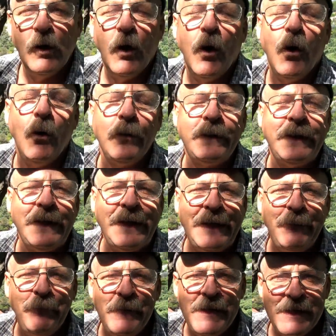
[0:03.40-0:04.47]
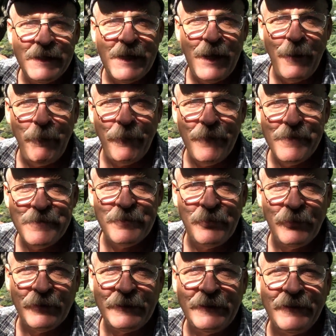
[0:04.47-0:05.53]
Okay, beekeepers,
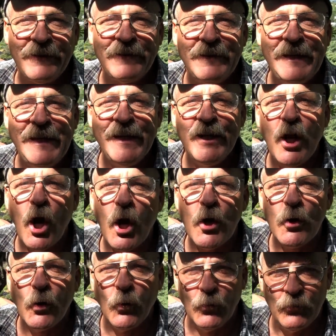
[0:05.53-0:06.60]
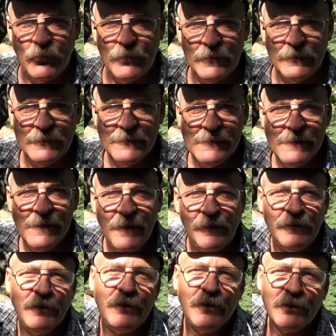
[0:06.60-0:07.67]
we're here at Leonardo's.
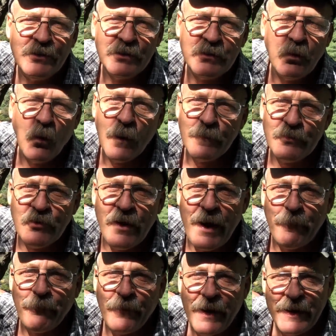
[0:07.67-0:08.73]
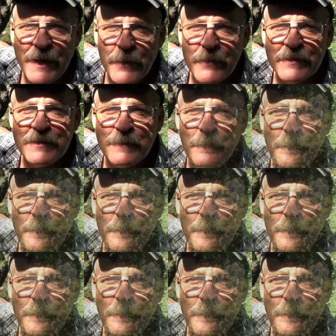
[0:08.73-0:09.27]
There's a swarm trap right here with some